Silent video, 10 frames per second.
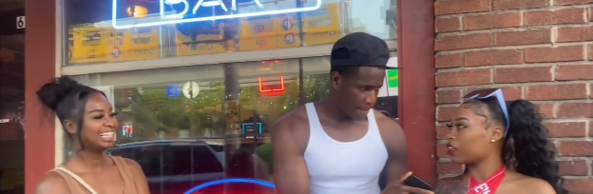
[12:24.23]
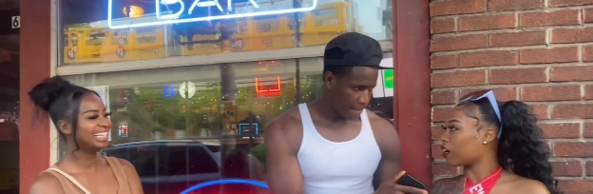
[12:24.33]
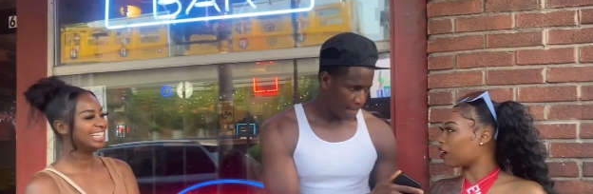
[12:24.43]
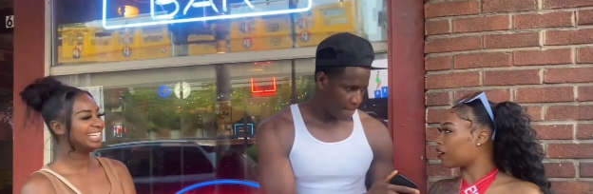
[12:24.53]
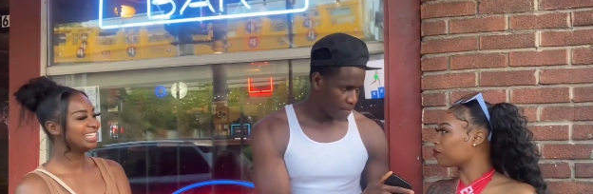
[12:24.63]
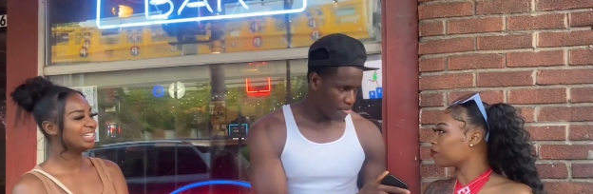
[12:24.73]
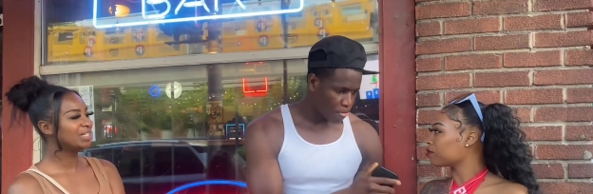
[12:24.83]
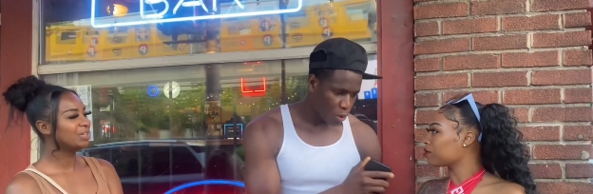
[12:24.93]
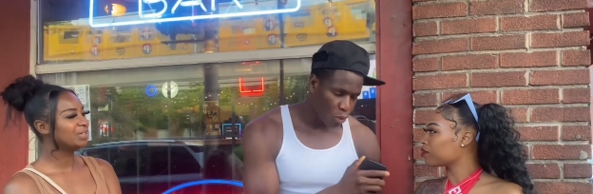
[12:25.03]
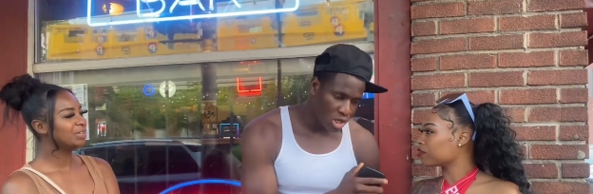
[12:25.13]
Speaker 1: Uh,
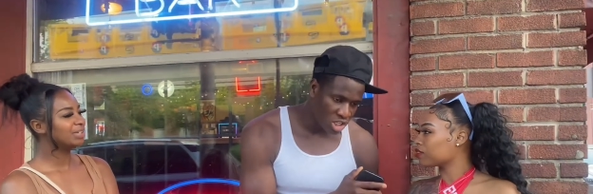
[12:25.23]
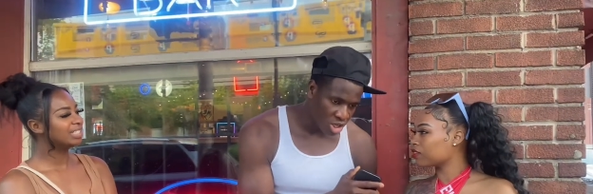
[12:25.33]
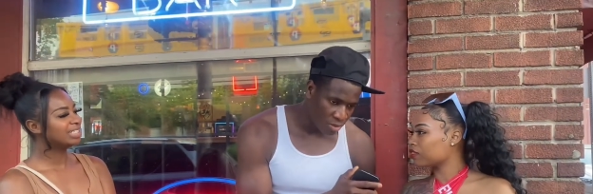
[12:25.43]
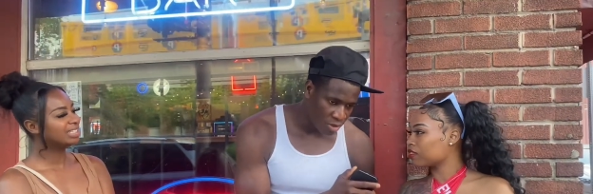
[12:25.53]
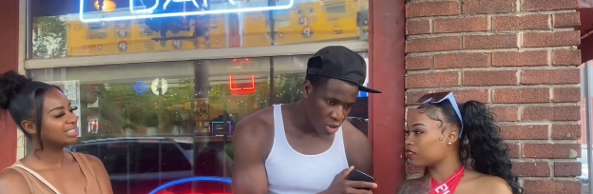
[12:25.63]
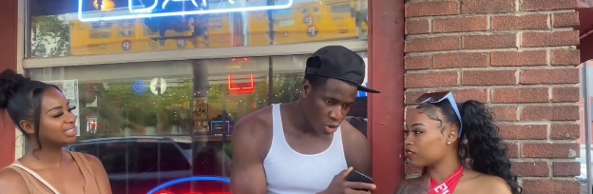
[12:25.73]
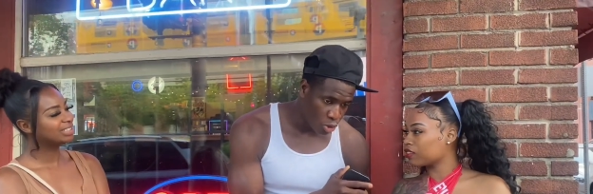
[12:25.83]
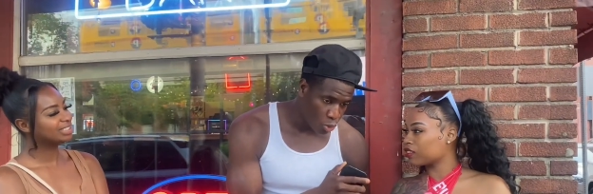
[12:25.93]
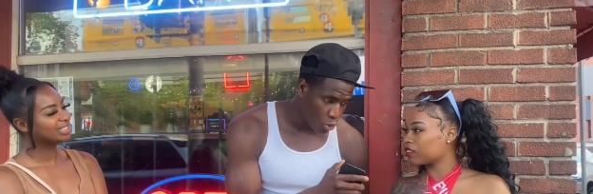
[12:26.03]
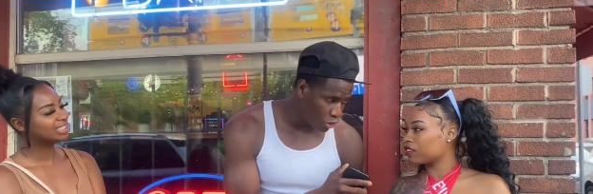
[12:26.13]
what is something do
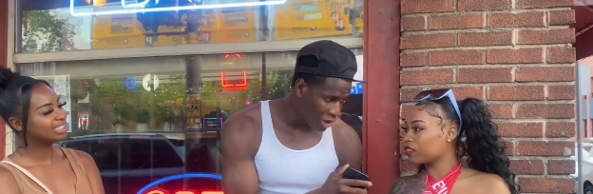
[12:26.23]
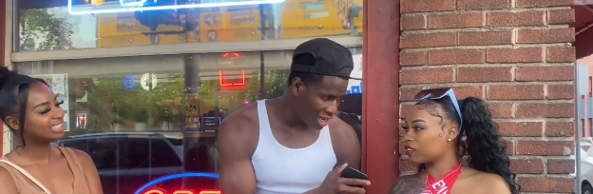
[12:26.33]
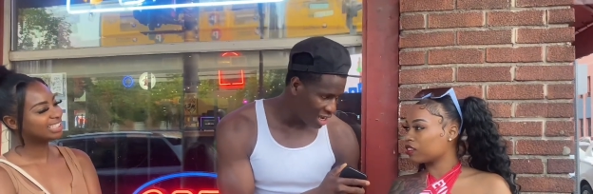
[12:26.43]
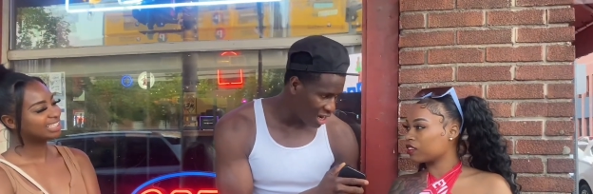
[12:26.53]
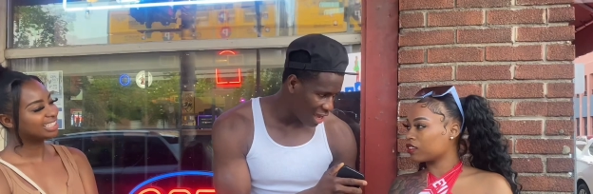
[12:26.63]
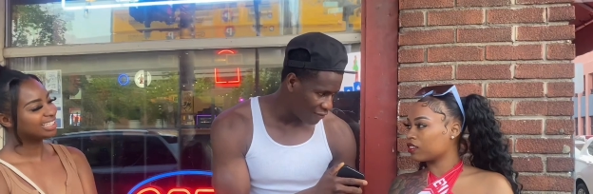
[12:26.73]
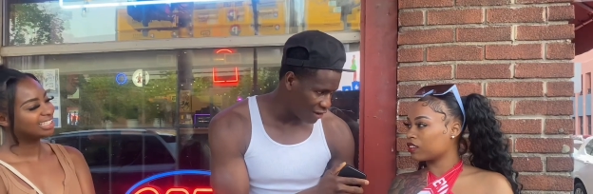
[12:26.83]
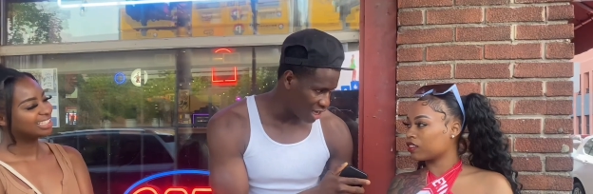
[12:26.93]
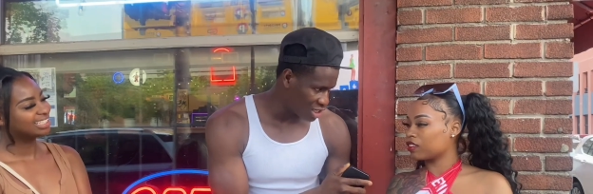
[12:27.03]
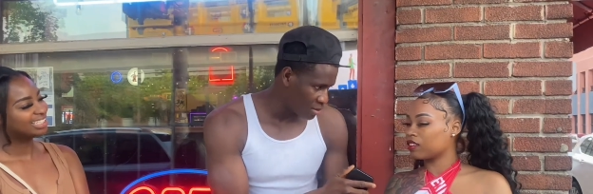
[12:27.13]
you regret in
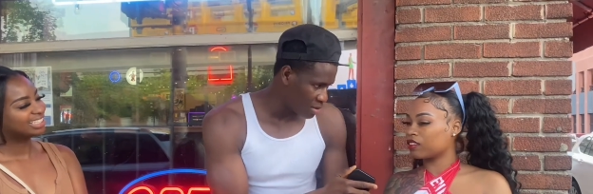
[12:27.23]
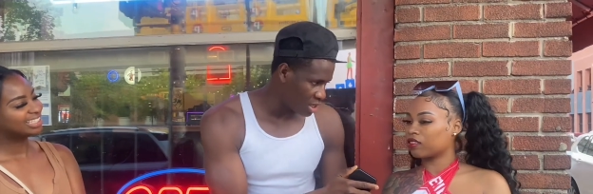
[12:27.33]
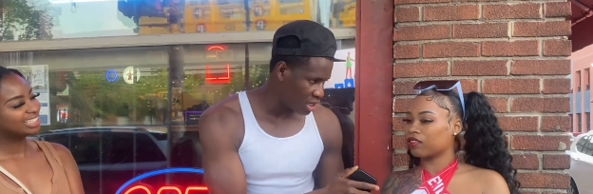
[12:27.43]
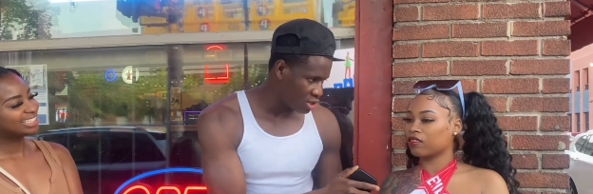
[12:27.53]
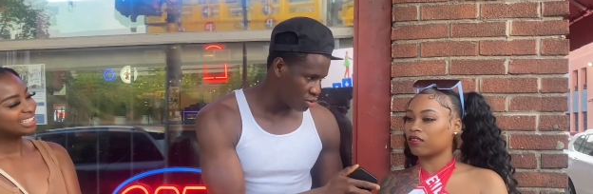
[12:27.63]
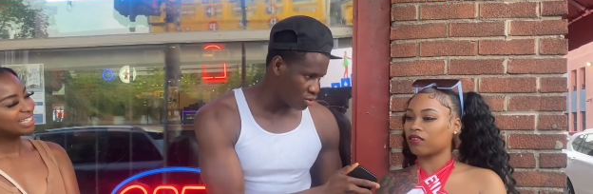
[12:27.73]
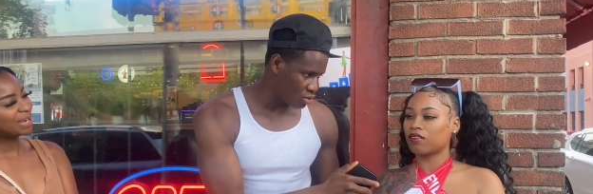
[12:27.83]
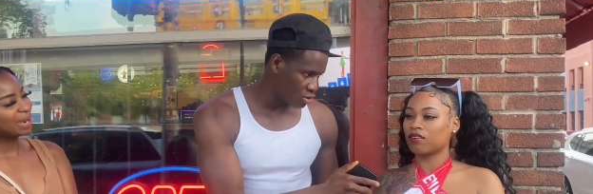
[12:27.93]
life? Like something that you